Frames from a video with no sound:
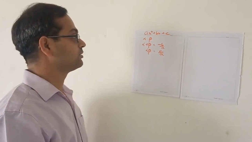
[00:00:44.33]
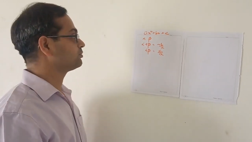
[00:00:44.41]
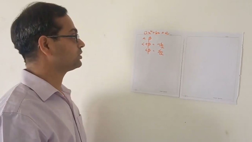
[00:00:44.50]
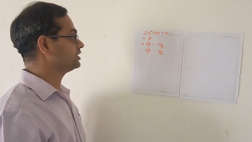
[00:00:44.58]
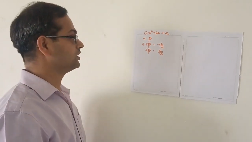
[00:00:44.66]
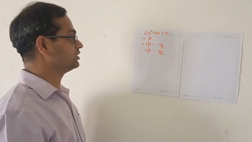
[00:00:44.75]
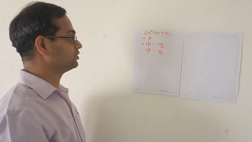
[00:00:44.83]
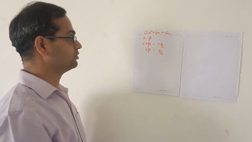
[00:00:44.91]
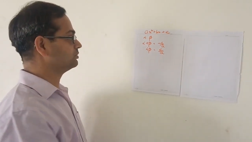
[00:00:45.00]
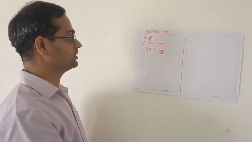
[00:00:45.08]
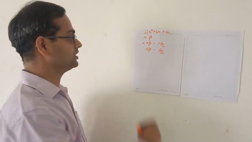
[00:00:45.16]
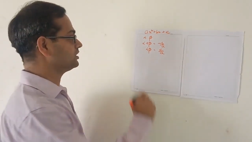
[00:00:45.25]

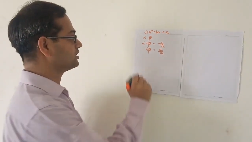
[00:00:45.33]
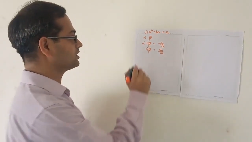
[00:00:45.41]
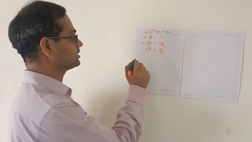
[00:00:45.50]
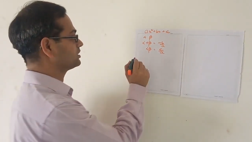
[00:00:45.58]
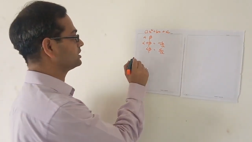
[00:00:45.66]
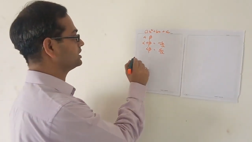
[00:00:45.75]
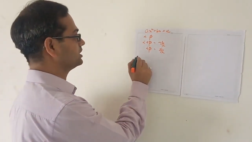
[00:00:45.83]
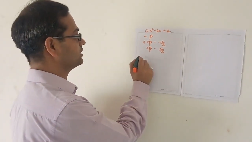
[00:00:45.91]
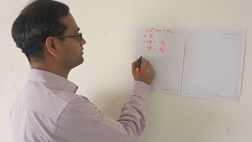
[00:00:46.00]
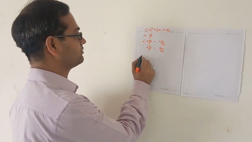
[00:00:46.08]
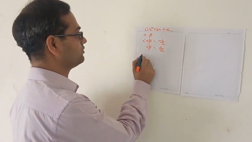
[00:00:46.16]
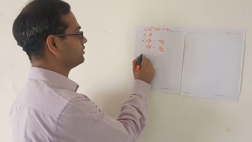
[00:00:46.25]
polynomial, then the
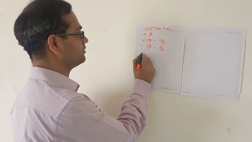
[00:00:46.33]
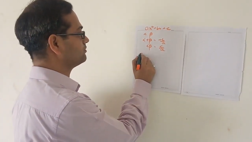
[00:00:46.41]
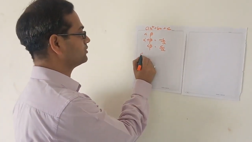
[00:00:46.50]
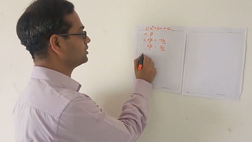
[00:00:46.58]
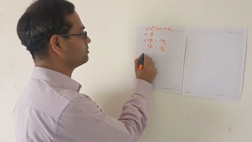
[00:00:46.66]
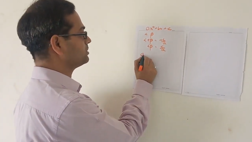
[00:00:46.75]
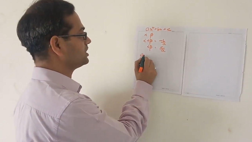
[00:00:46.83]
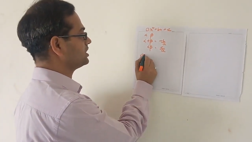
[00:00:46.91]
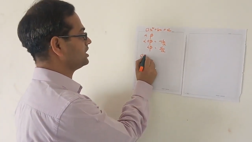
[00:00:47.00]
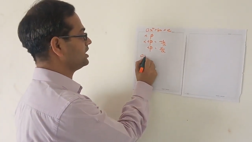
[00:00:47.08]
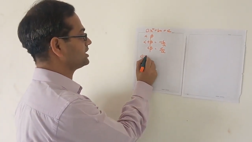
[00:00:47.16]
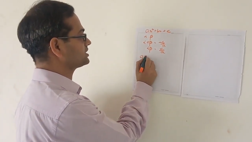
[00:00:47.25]
form would
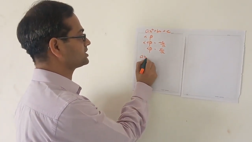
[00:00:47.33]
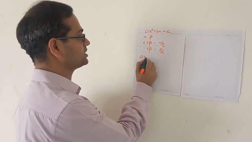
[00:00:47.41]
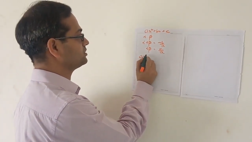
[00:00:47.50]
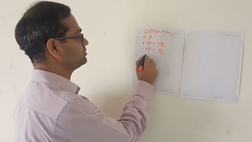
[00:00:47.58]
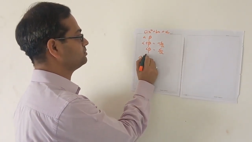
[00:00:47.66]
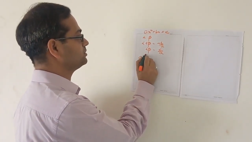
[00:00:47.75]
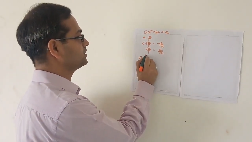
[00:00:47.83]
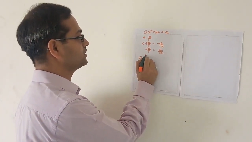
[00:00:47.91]
be ax cube